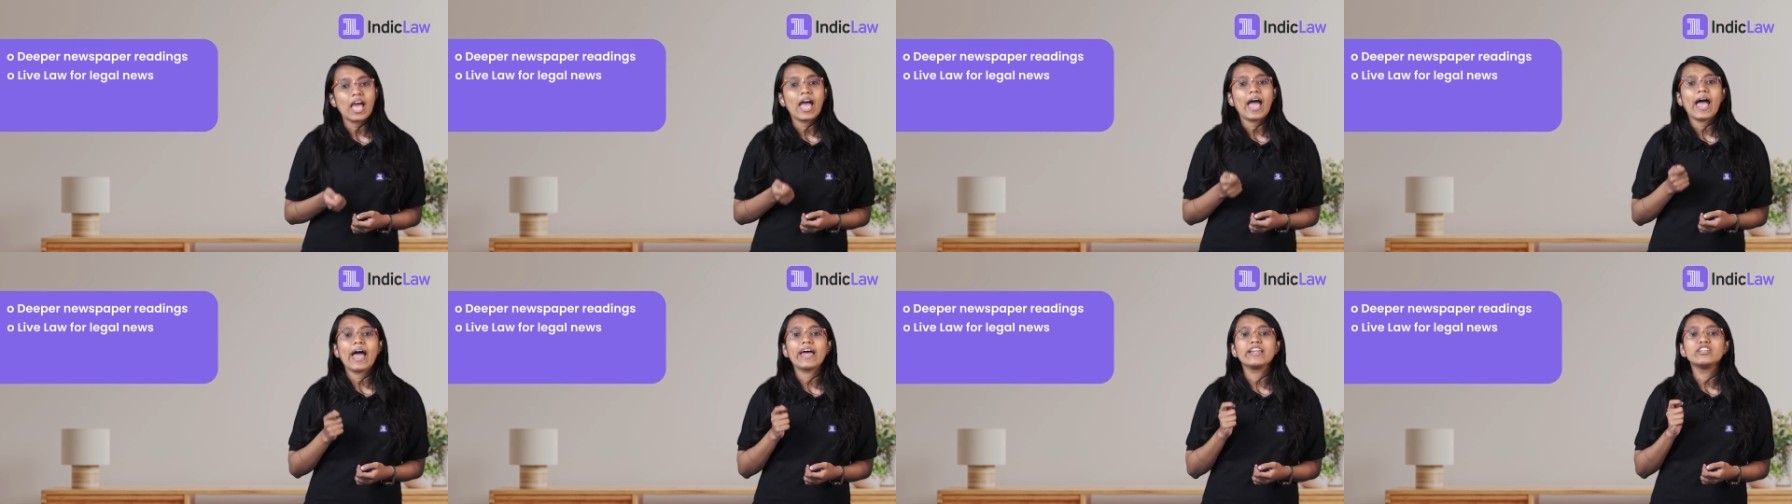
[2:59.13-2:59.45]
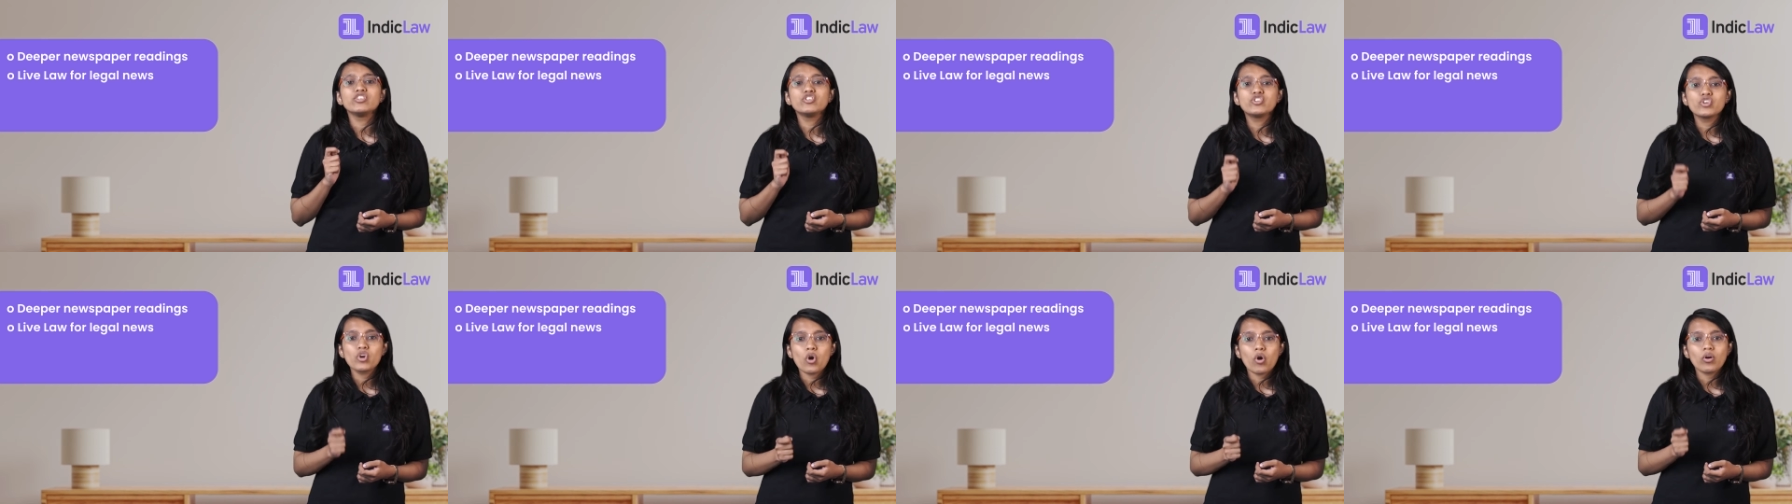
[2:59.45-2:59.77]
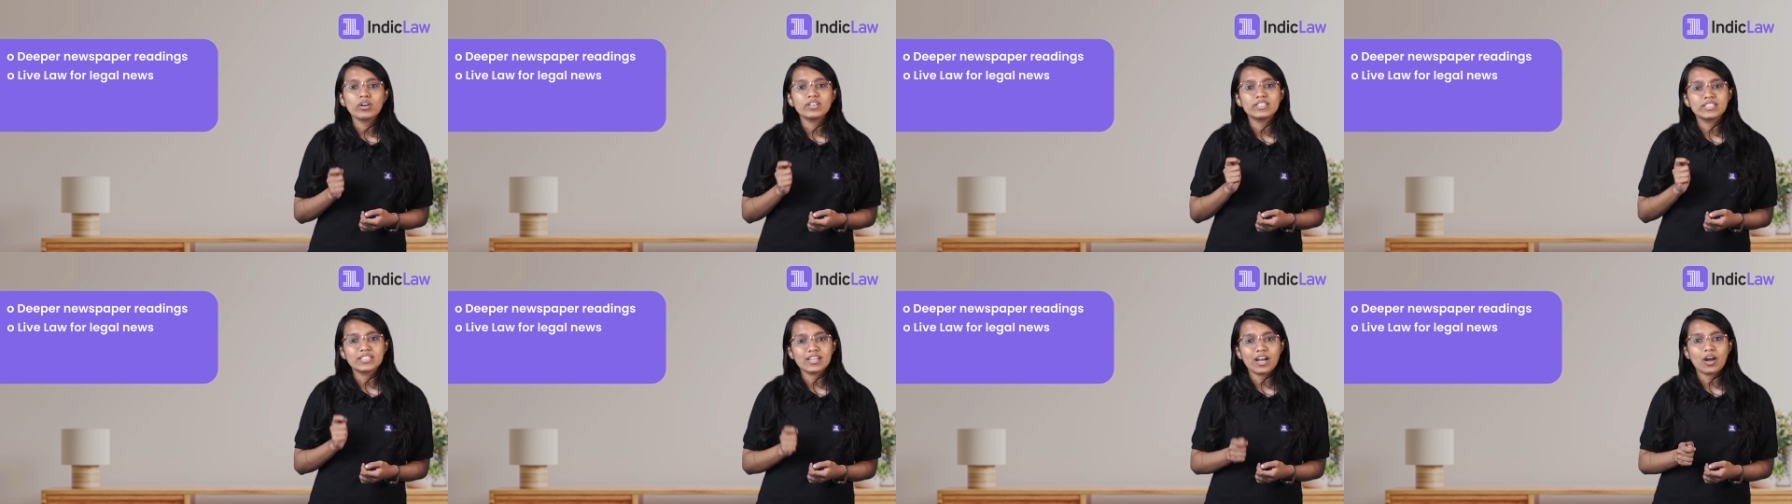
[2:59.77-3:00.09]
and
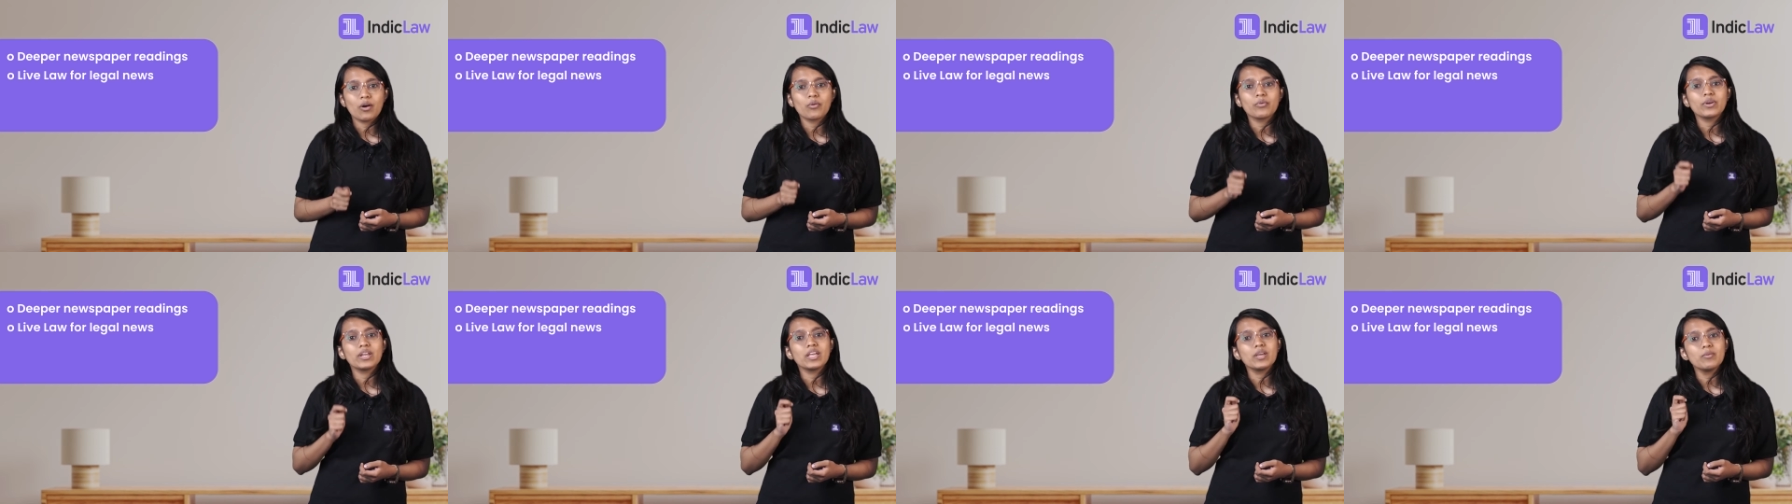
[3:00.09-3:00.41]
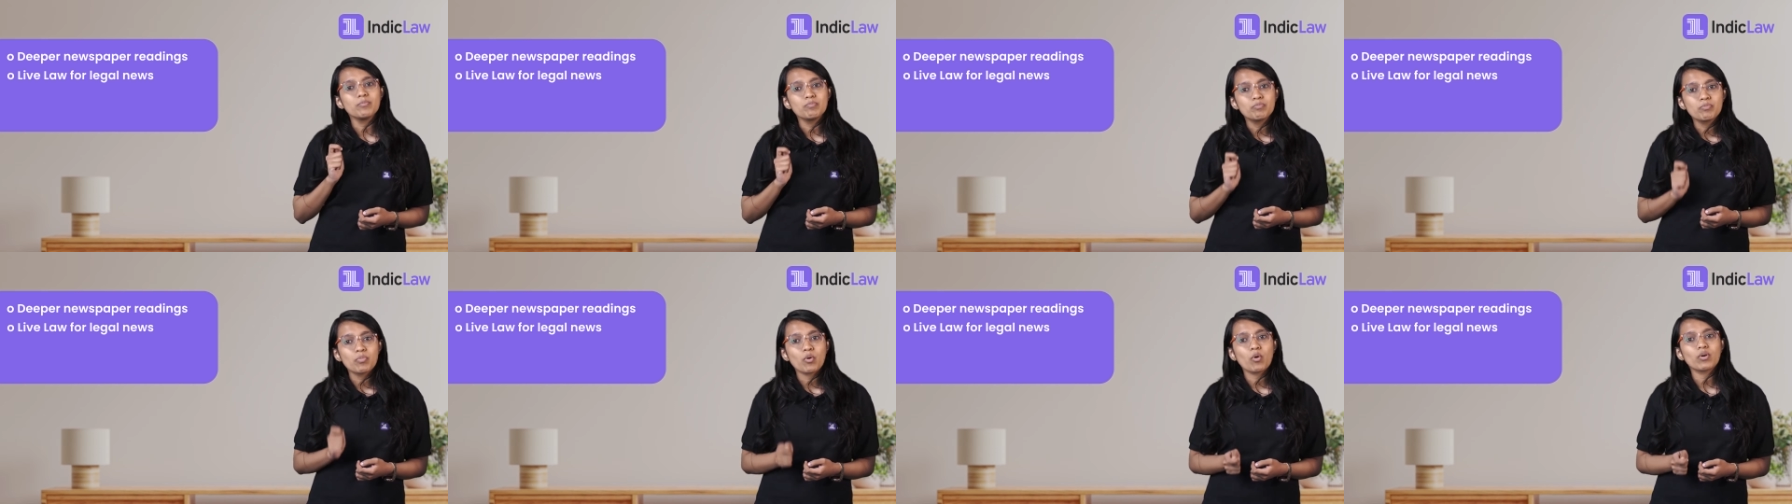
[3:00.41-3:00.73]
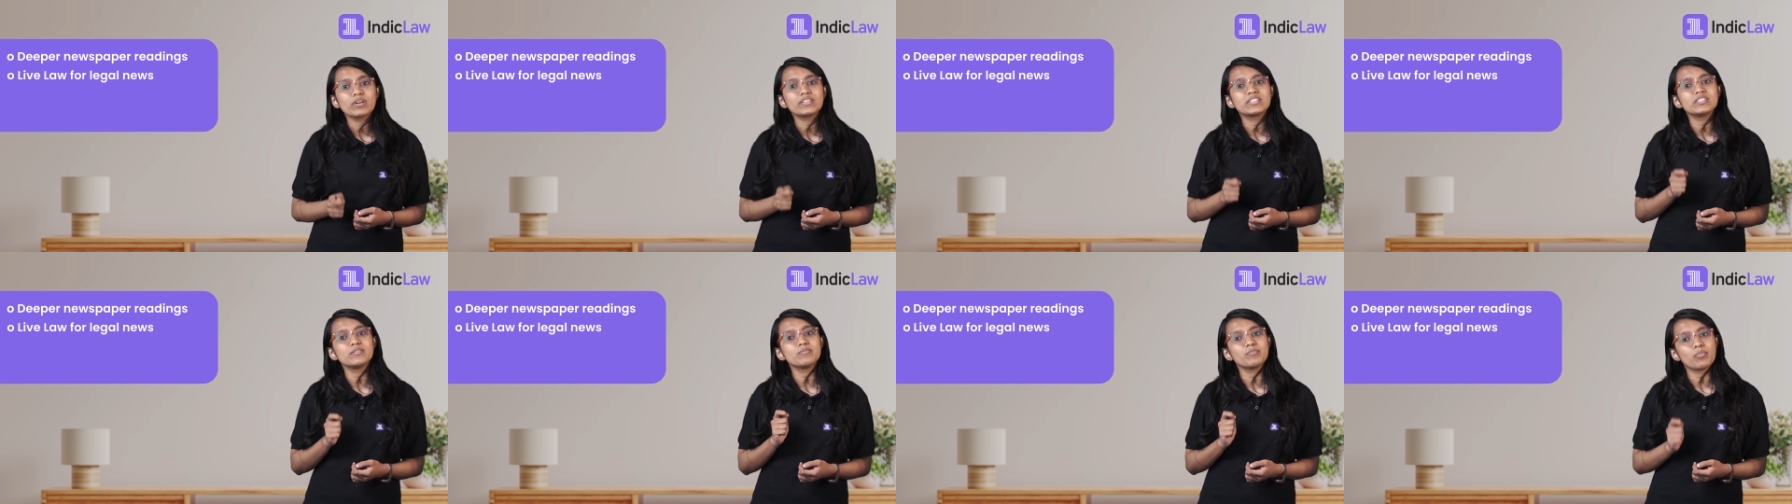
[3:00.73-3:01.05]
jot down
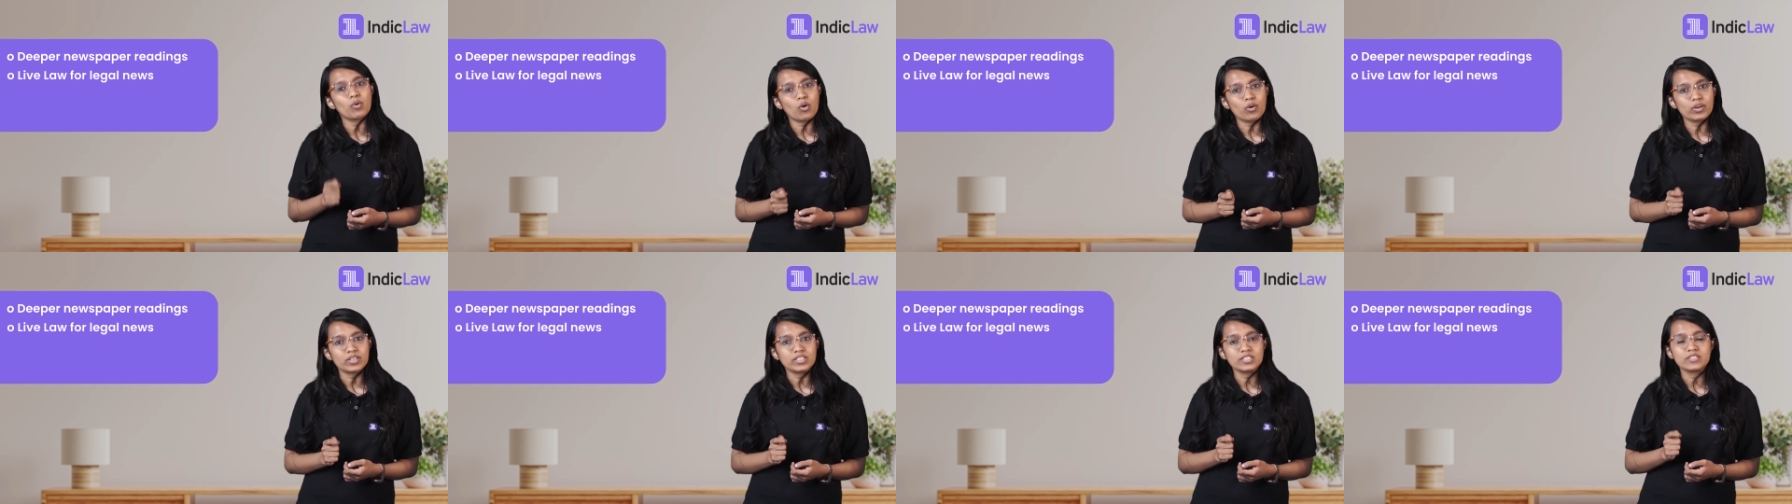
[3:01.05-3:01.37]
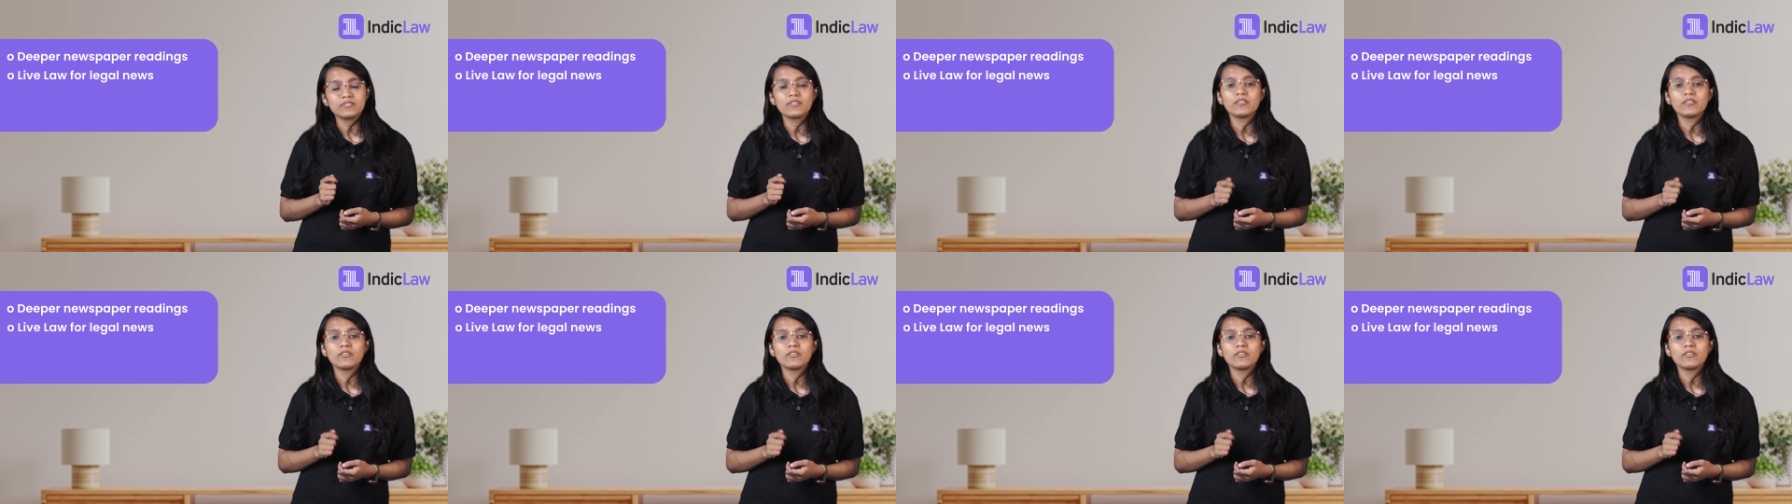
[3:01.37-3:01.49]
important points